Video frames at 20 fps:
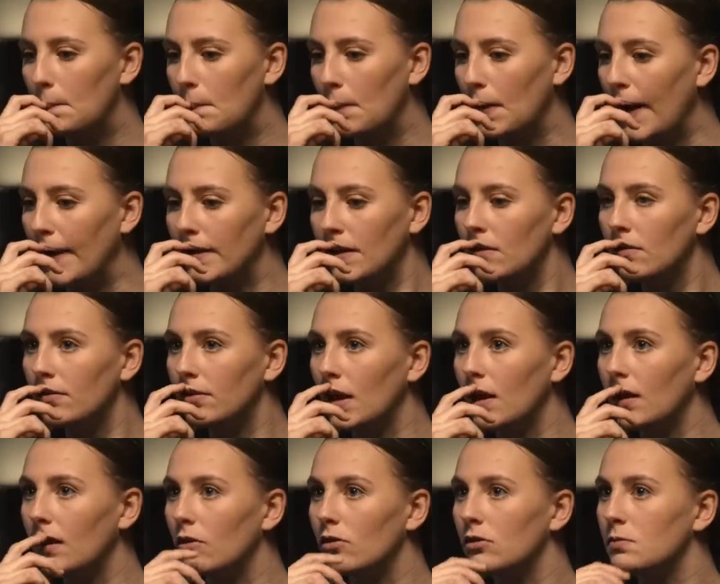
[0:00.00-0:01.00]
But I didn't
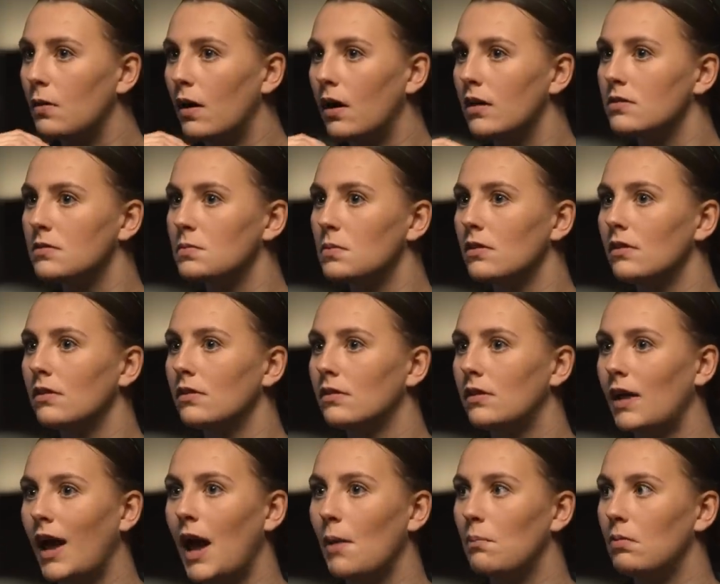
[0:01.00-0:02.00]
think it was possible
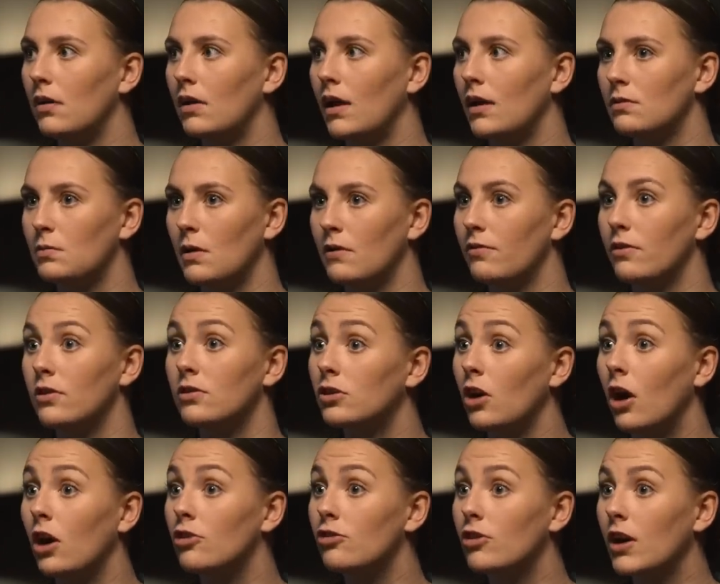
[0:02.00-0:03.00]
to happen as my first
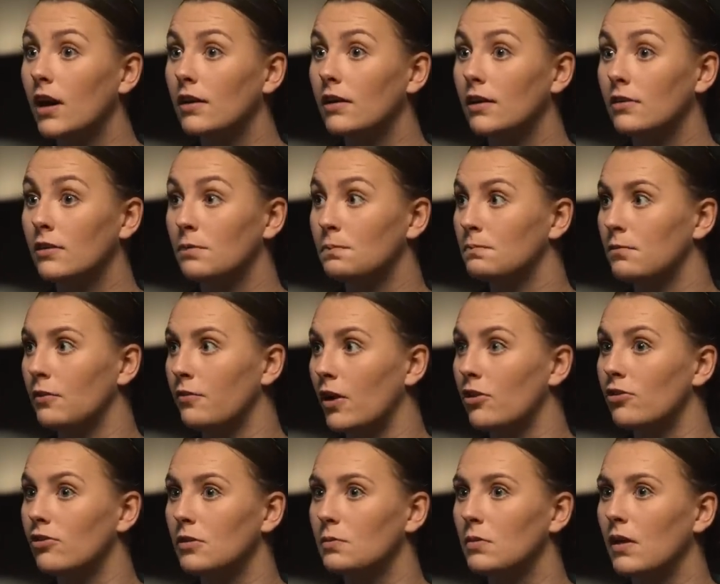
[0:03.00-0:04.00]
contract as a
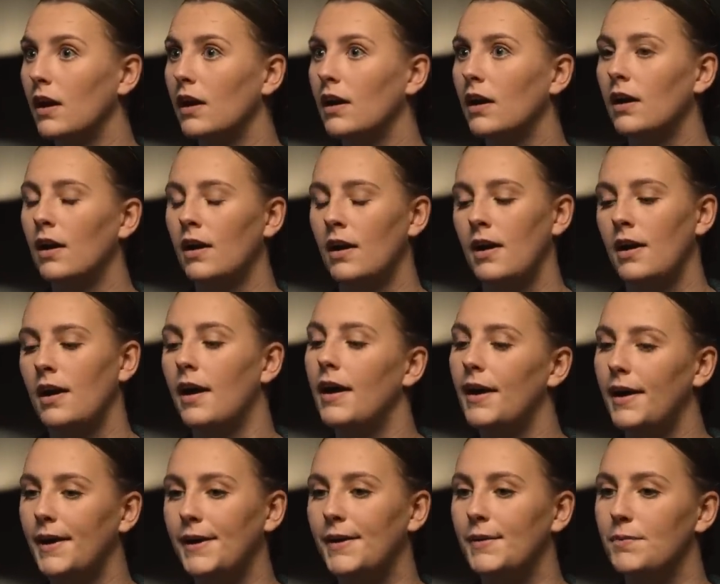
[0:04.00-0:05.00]
professional player.
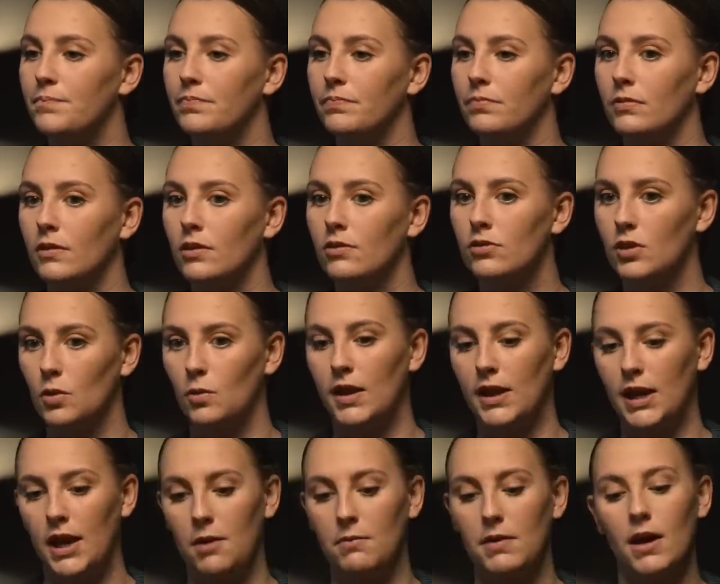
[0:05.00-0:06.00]
Um, so
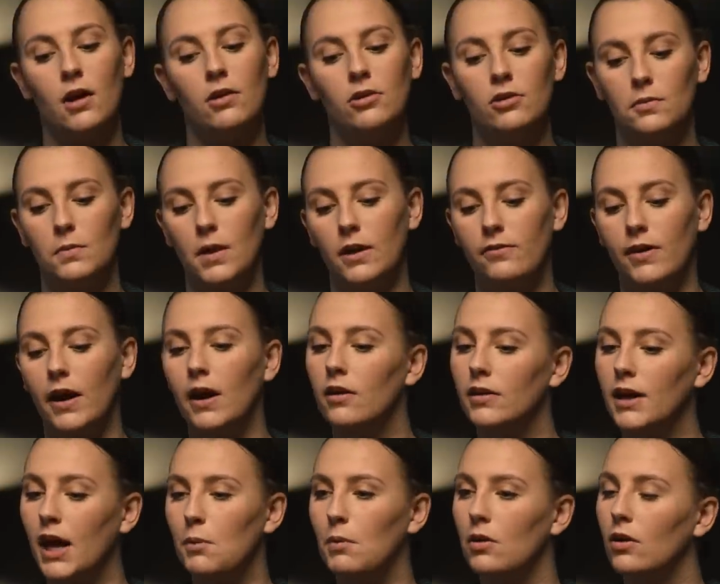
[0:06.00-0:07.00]
when it came down to my
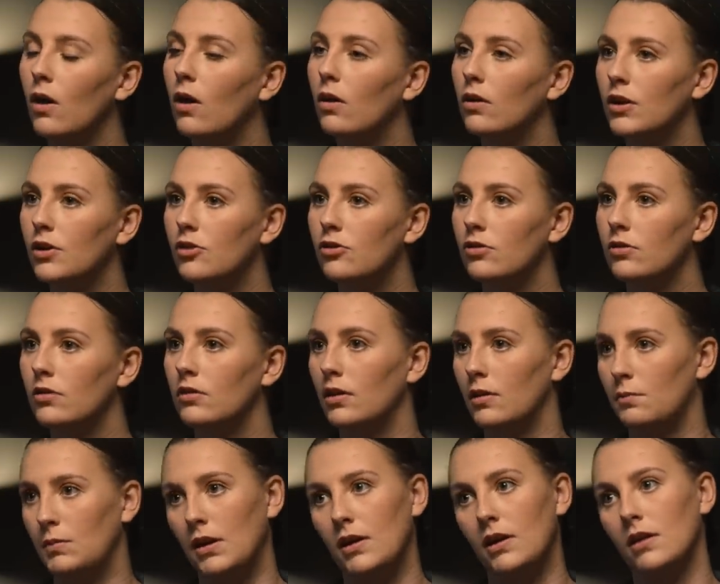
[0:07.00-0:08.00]
final game in college,
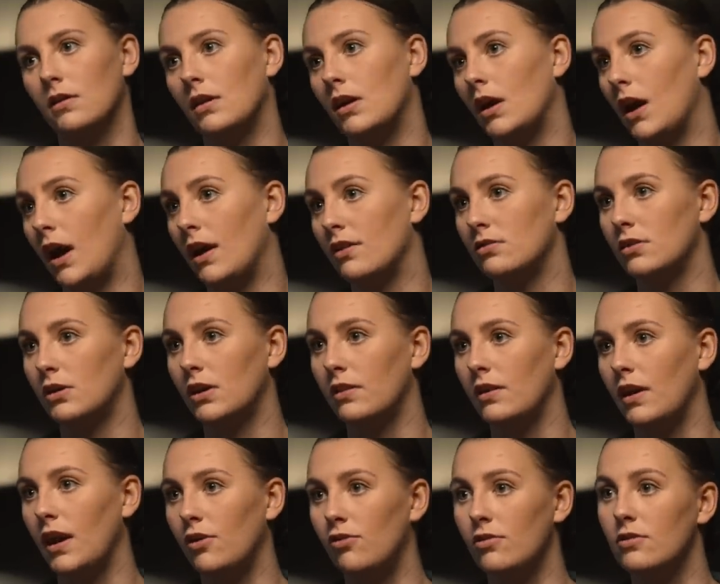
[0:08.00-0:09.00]
immediately I
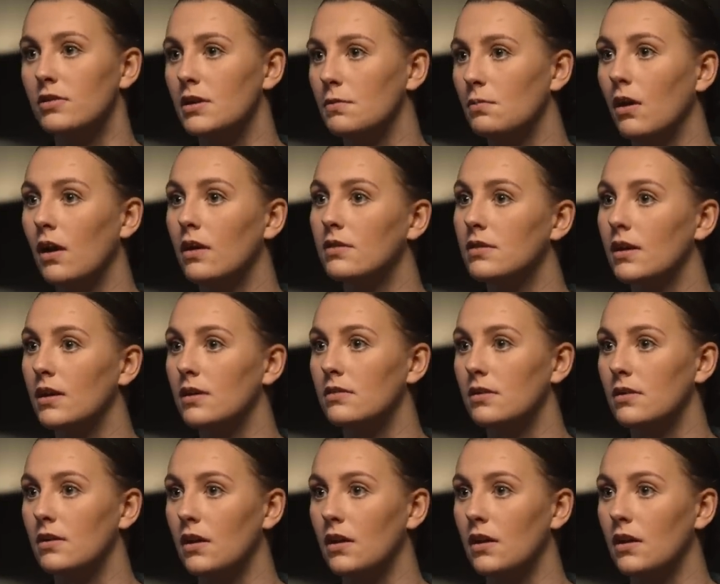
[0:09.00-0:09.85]
started the agency process.